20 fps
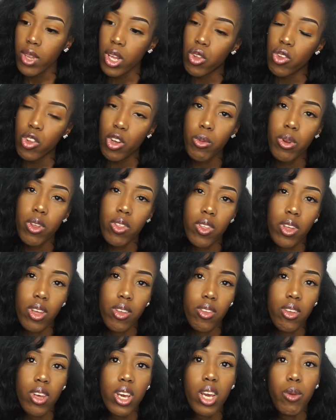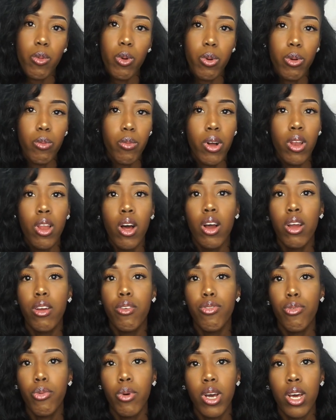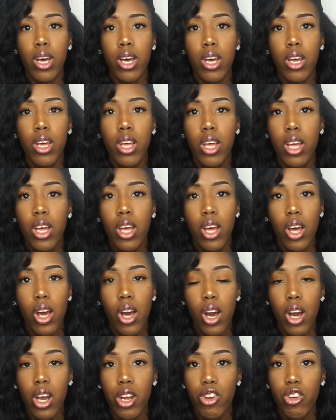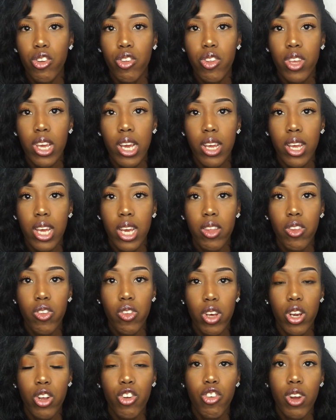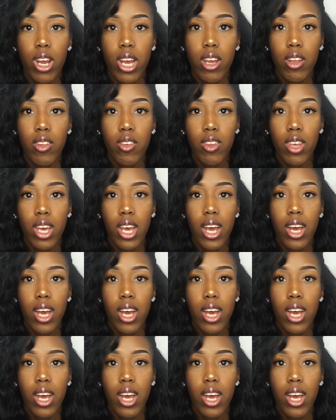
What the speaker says: So many things came up in my life where I just kept getting sidetracked.